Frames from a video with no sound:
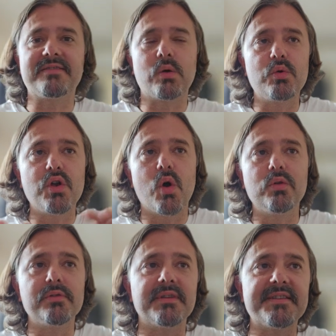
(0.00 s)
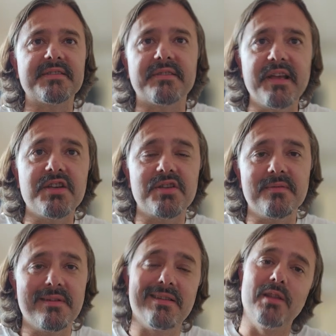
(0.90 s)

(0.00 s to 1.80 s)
So no dual installation,